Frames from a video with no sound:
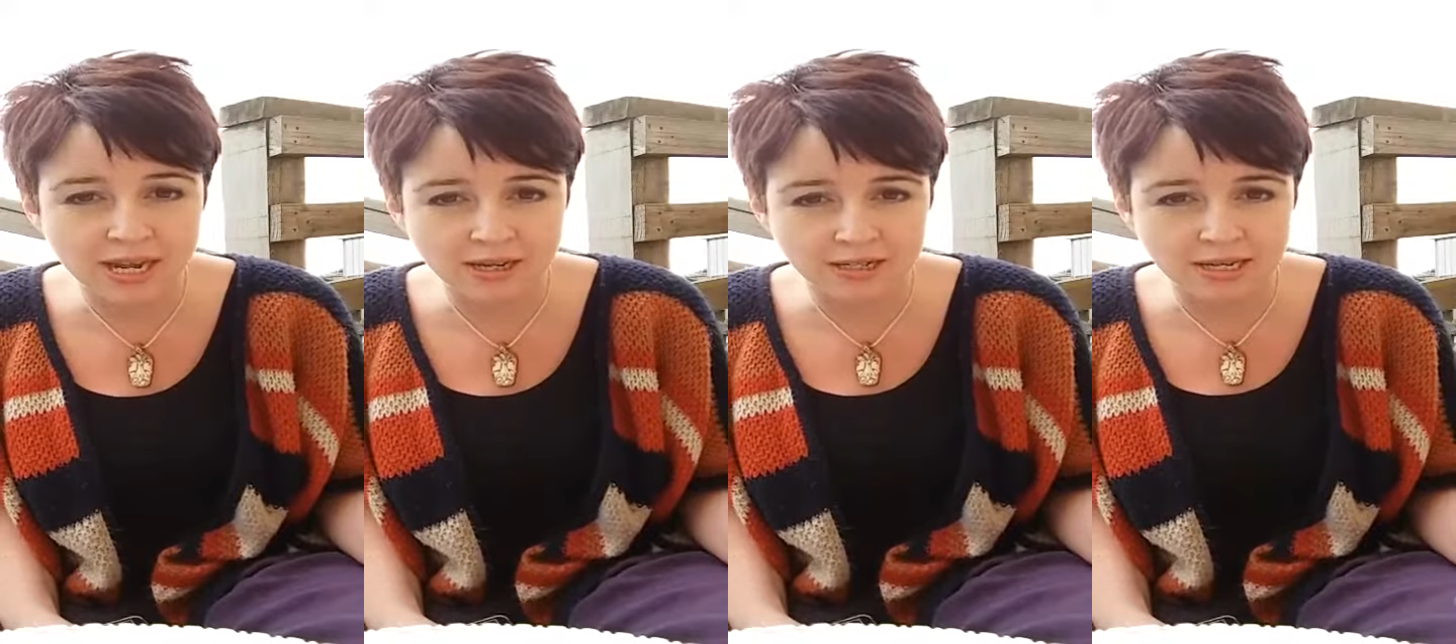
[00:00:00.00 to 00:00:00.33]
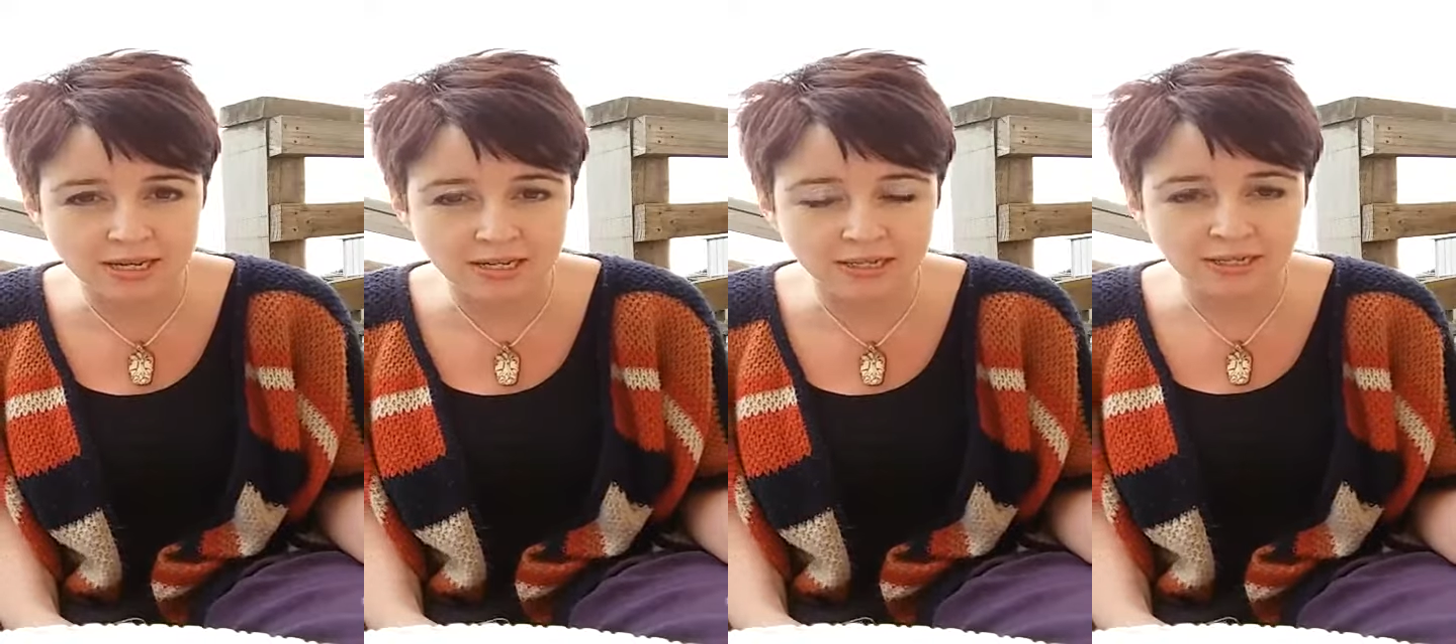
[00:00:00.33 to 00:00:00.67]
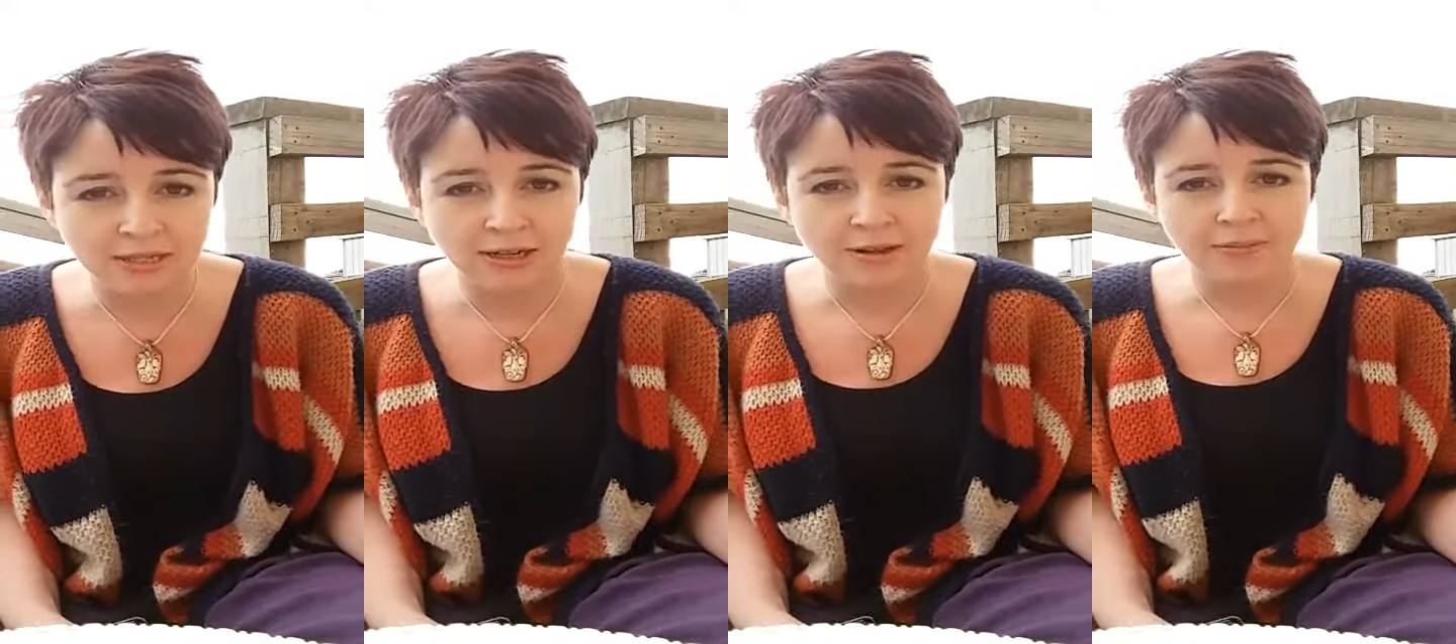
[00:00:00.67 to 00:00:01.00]
technique
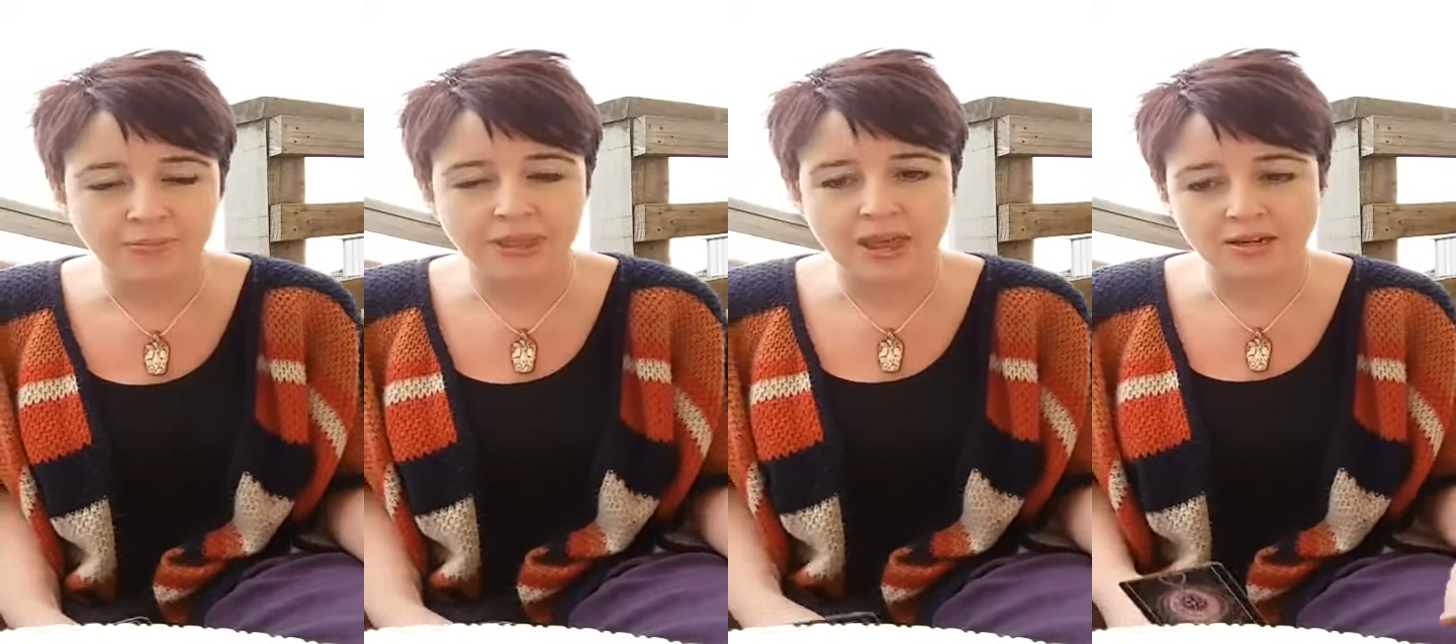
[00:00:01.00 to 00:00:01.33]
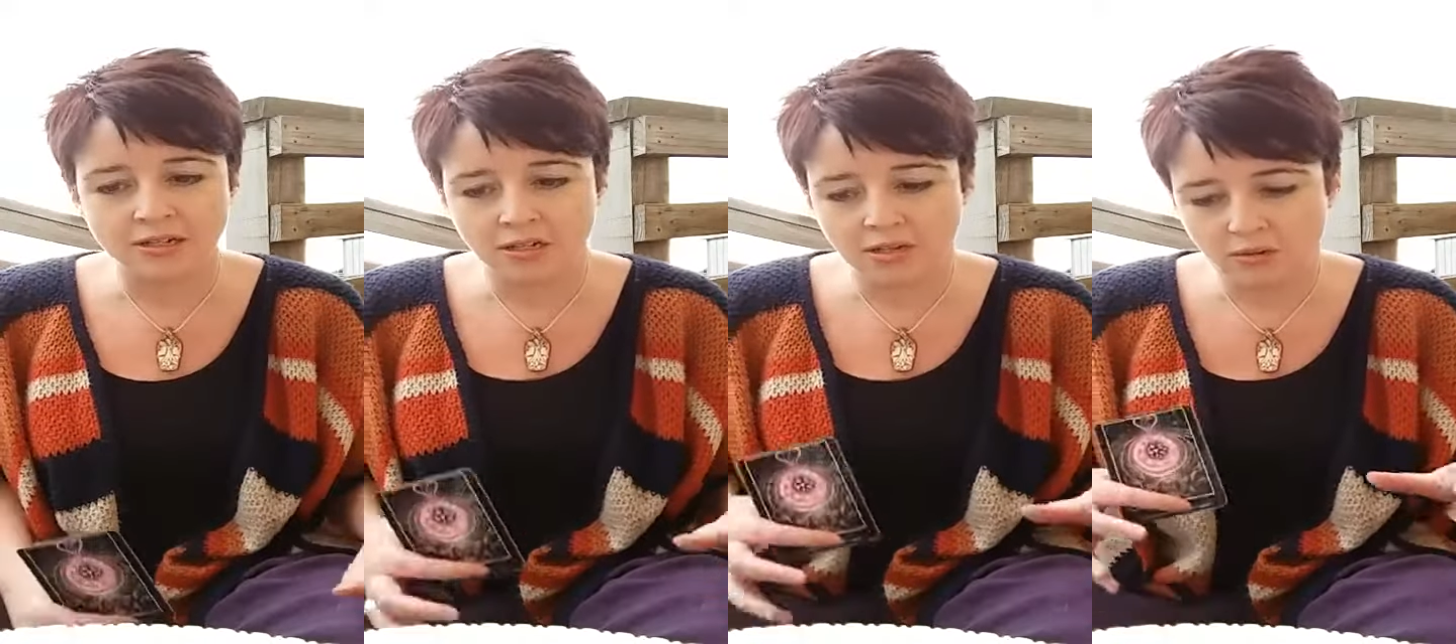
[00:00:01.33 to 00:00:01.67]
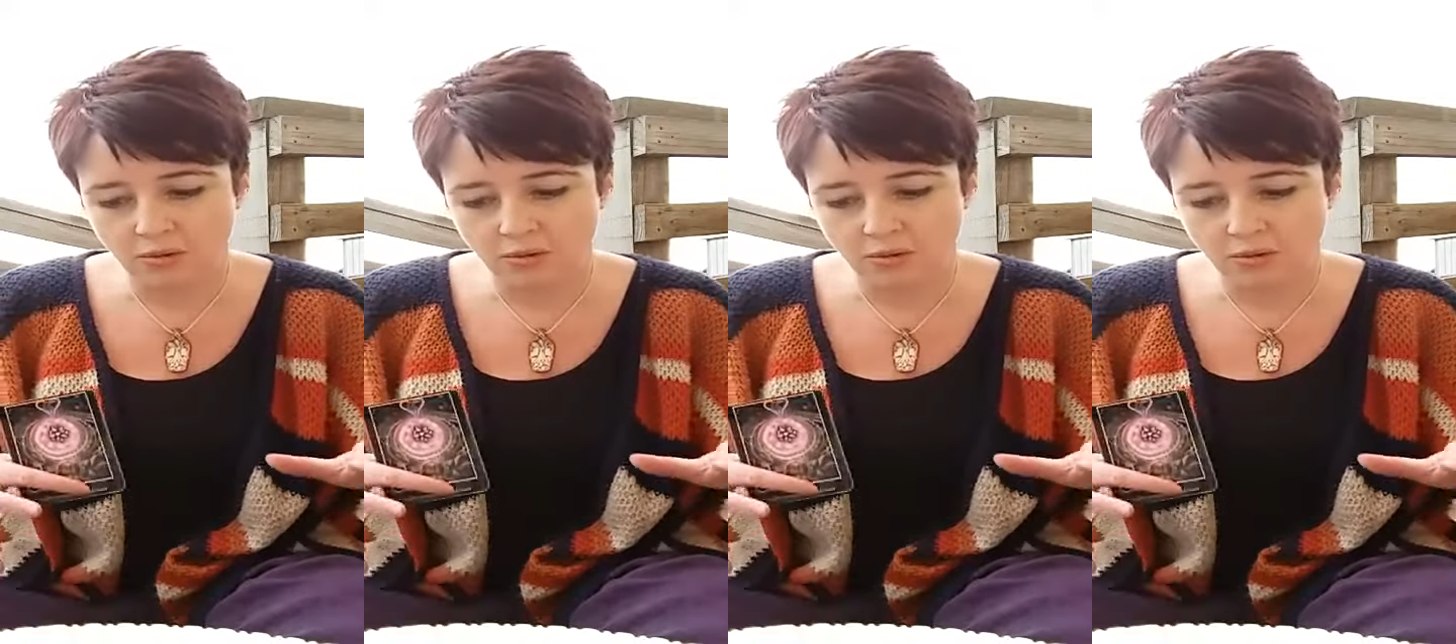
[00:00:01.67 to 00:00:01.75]
that